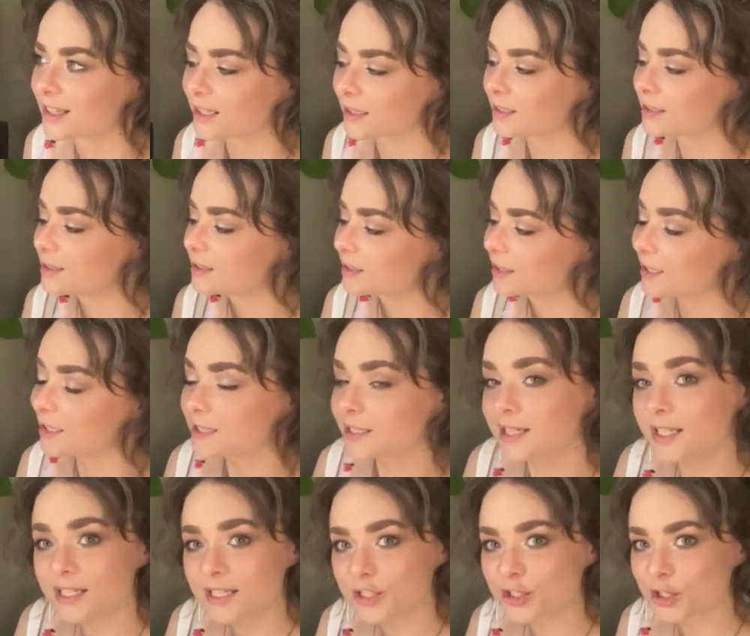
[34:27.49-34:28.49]
And it's
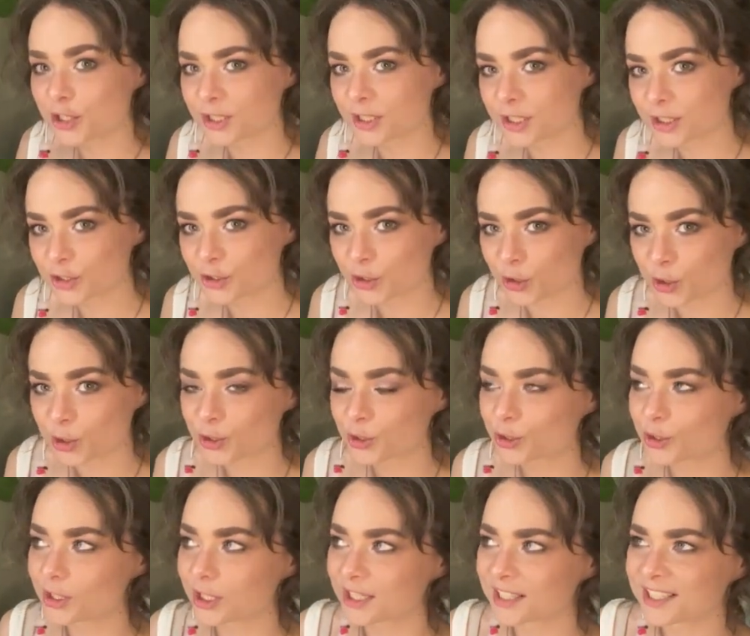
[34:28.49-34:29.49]
easier
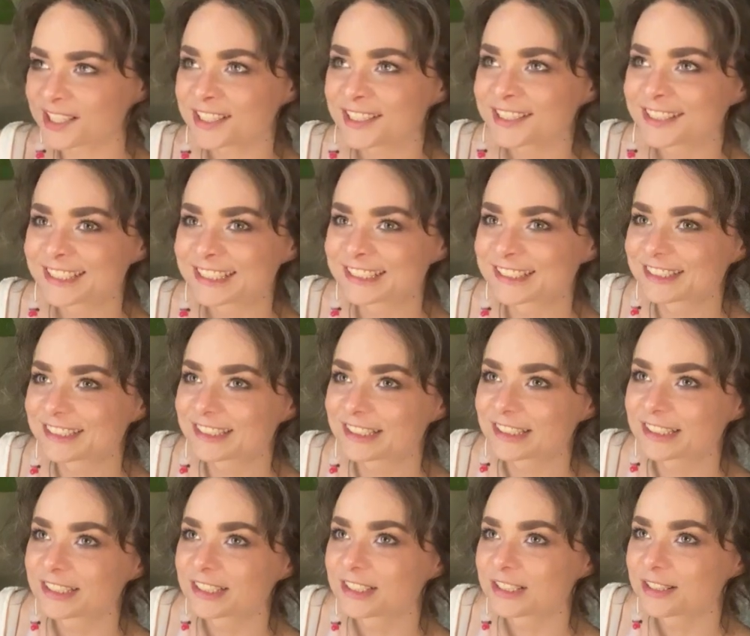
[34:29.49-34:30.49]
to
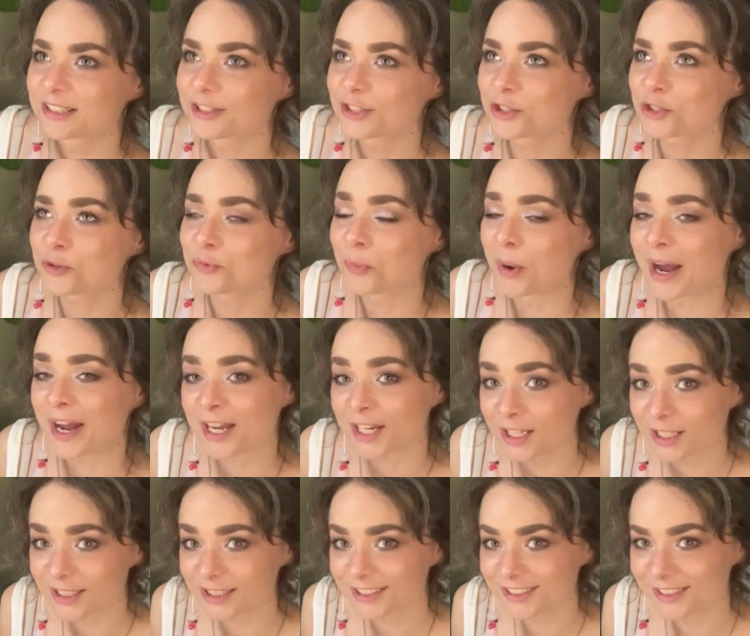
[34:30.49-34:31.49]

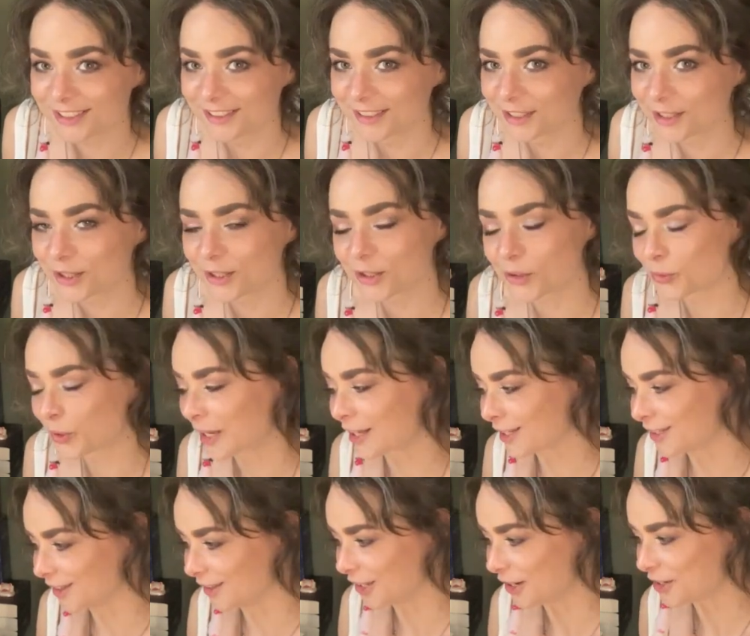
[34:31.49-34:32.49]
smile
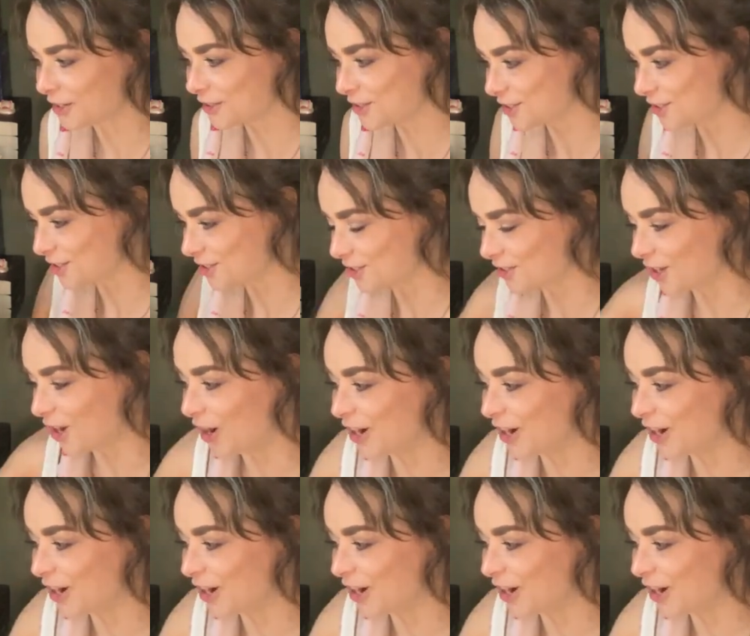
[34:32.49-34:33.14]
when there's an